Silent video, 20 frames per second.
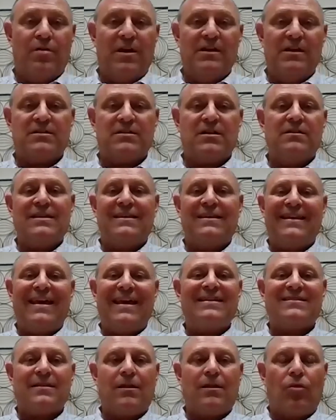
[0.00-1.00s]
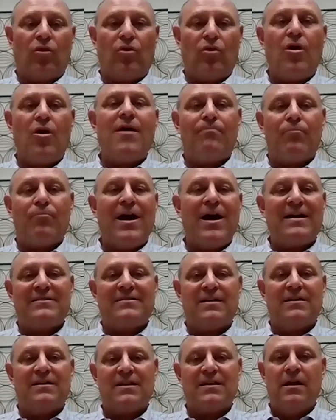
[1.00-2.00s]
piece because it takes the thought
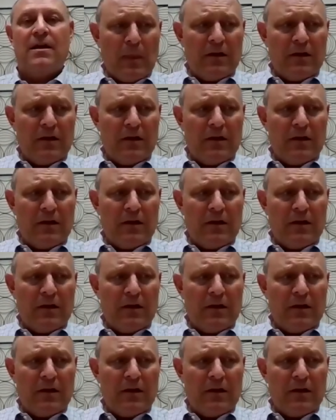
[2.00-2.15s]
process.